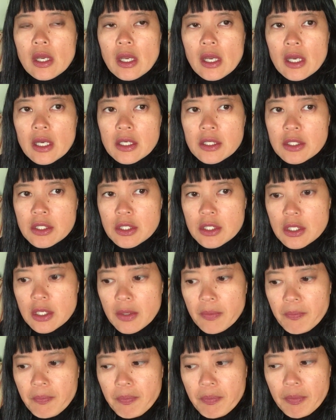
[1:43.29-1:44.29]
and
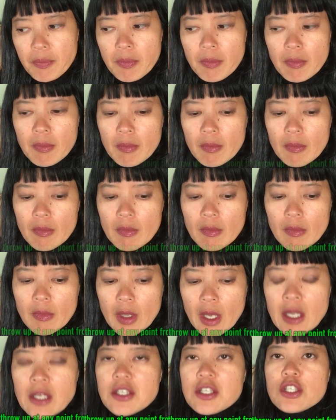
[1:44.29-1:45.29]

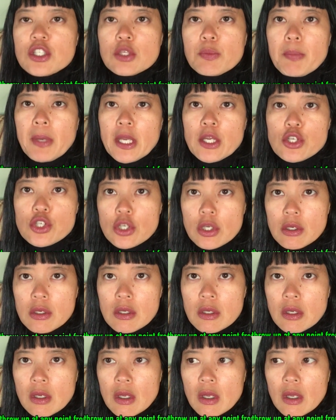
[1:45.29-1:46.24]
anticipation